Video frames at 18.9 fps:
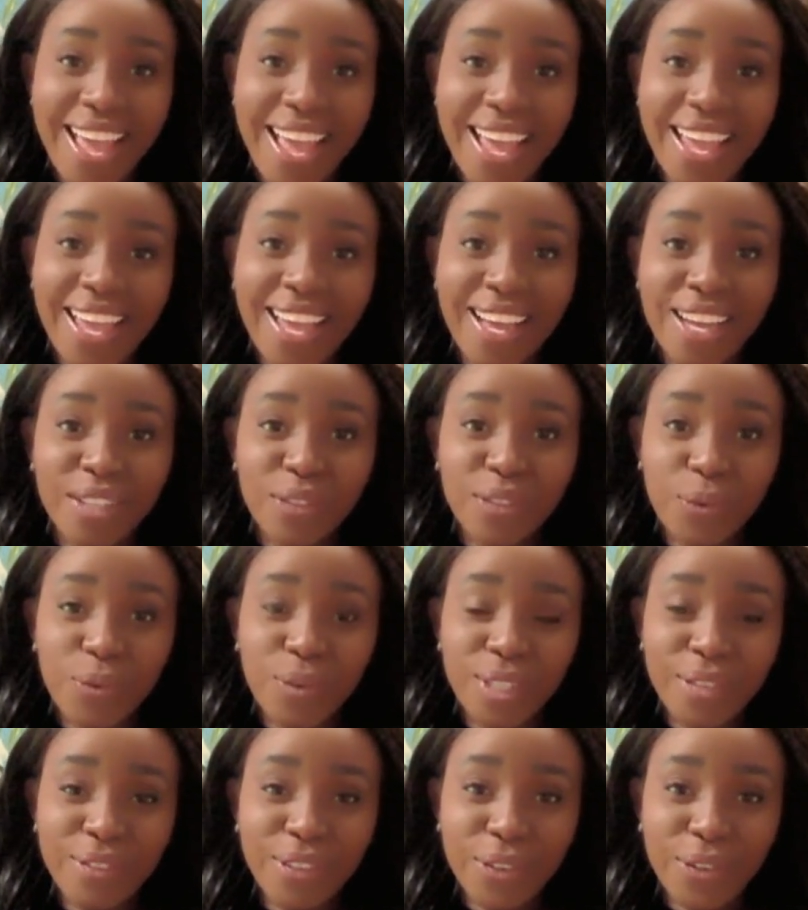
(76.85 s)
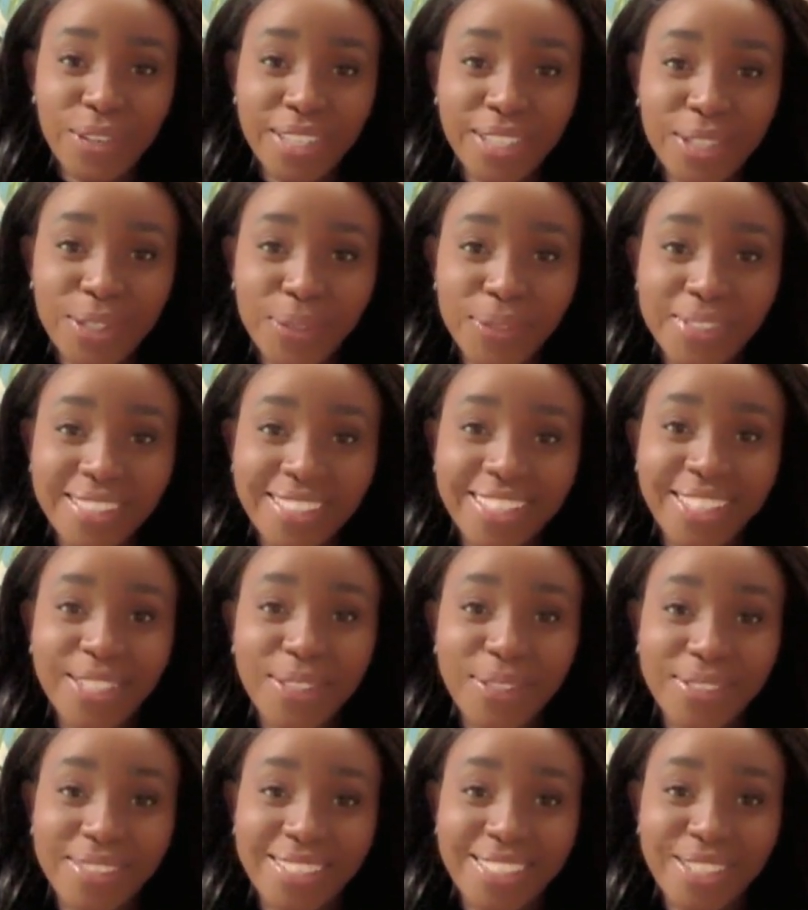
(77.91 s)
And one of the critical
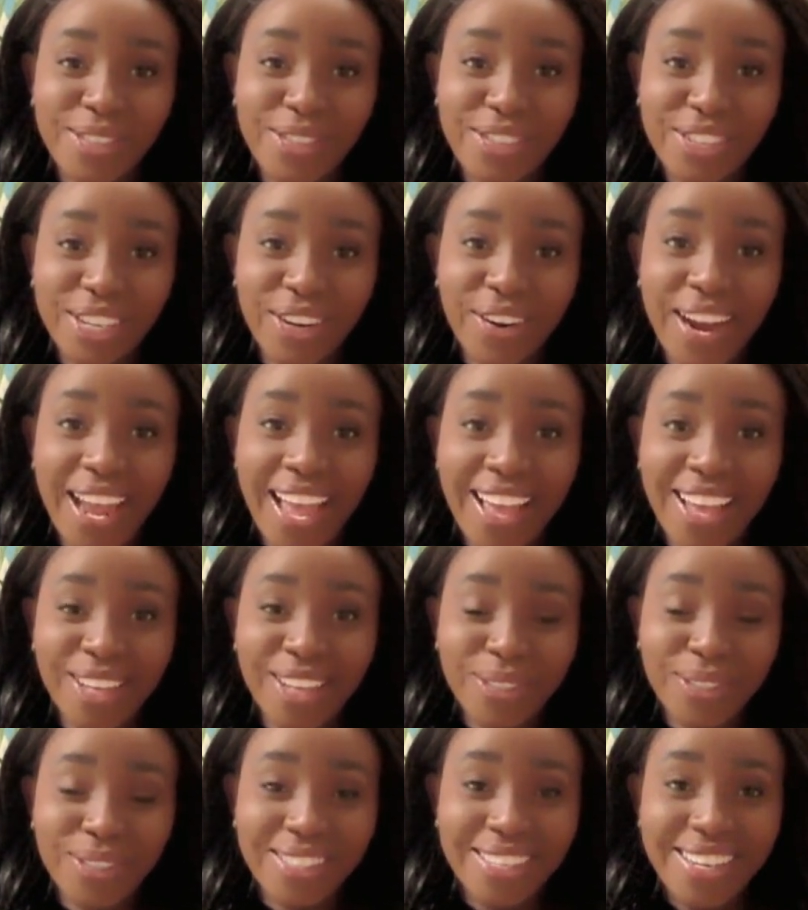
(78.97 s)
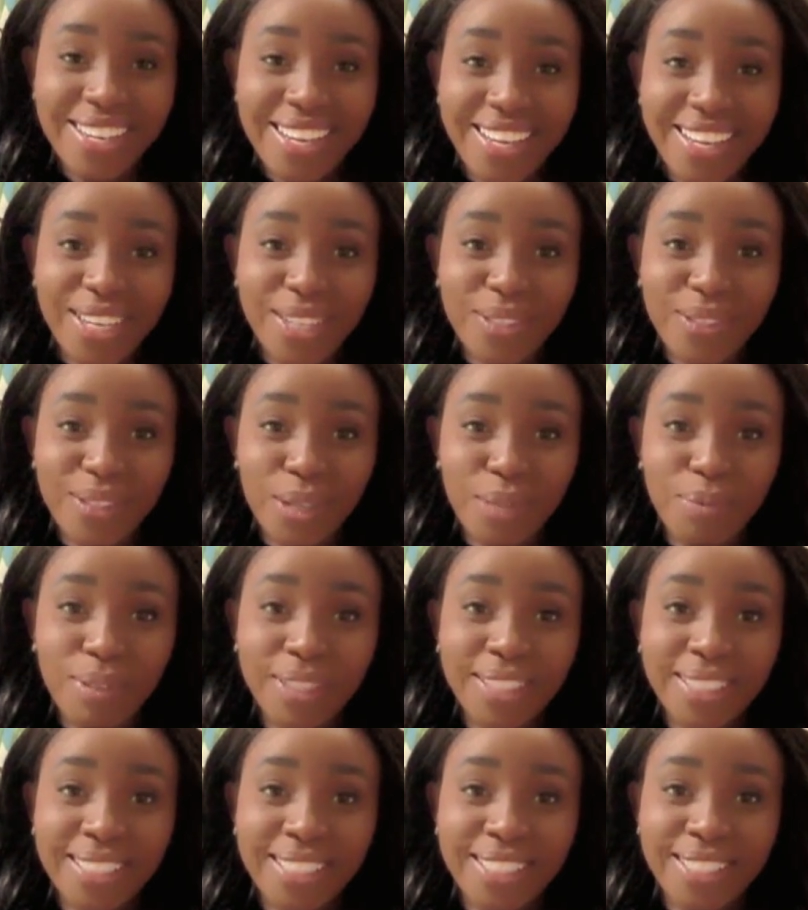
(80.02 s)
skills an engineer has is the
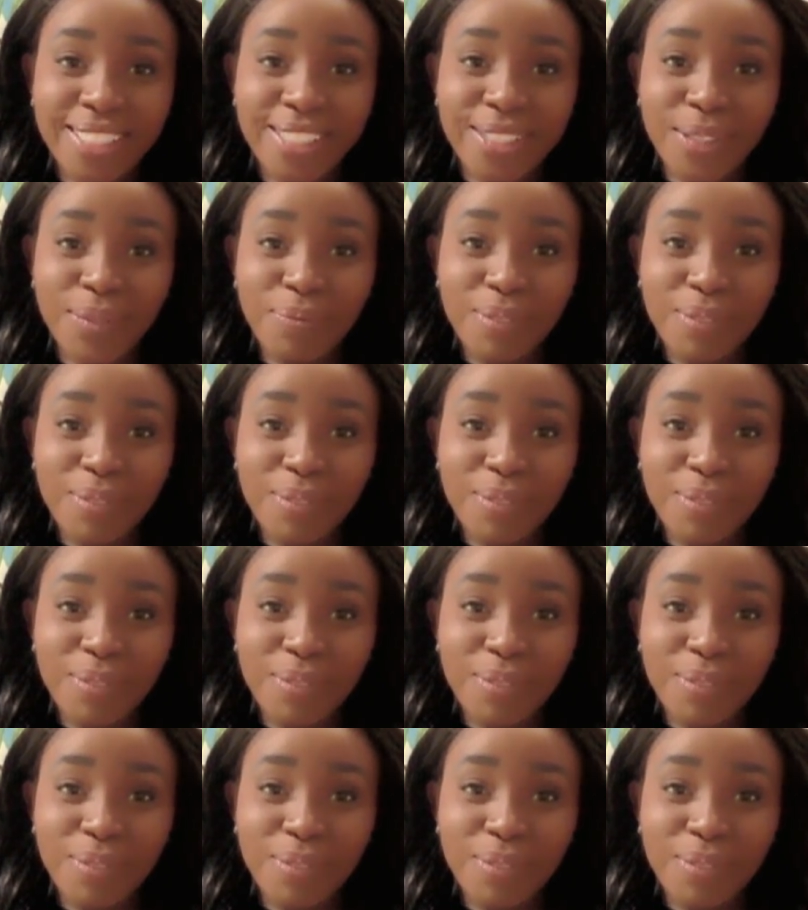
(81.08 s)
ability to